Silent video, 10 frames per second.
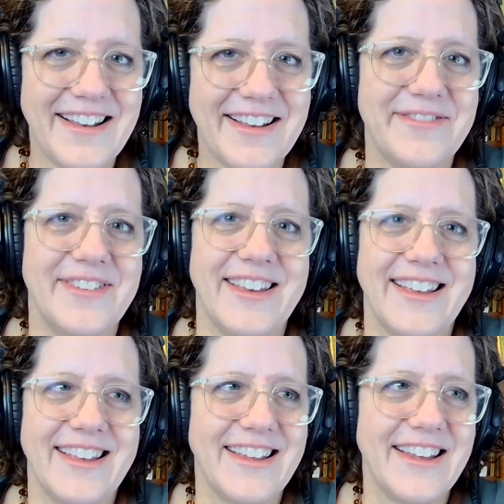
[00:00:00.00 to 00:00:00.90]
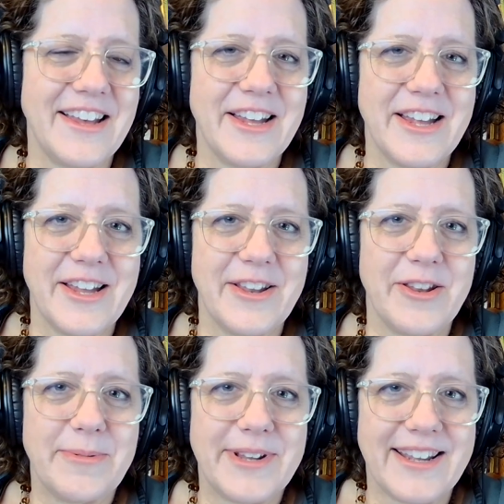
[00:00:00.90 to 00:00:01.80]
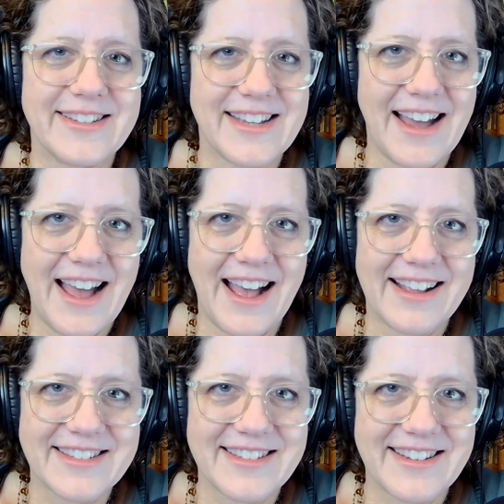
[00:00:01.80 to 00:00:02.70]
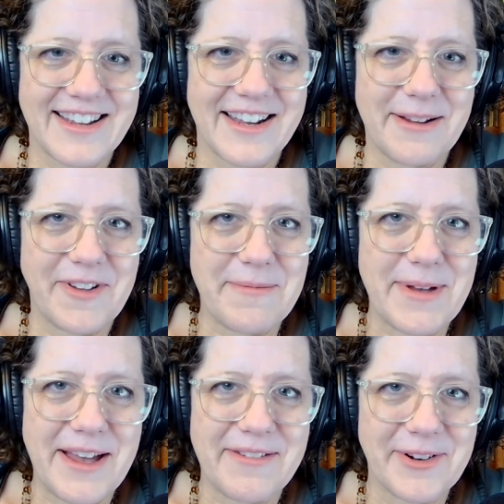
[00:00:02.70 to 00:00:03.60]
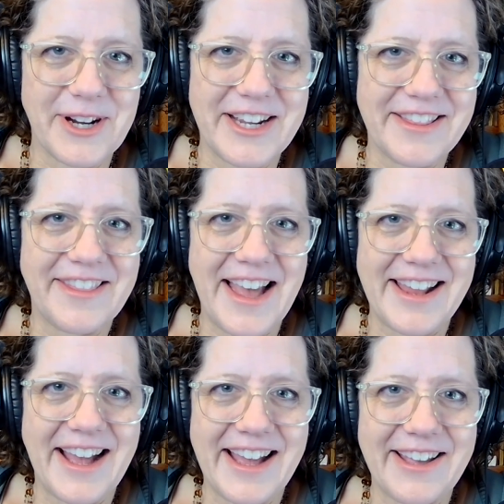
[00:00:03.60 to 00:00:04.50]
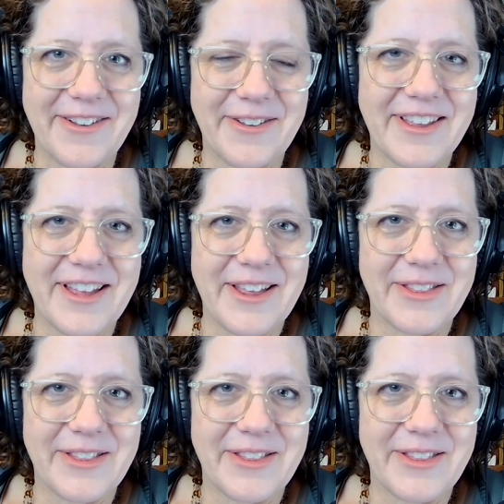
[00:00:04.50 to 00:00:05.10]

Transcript: Avi, nobody has asked. And if I'm ever in that aisle,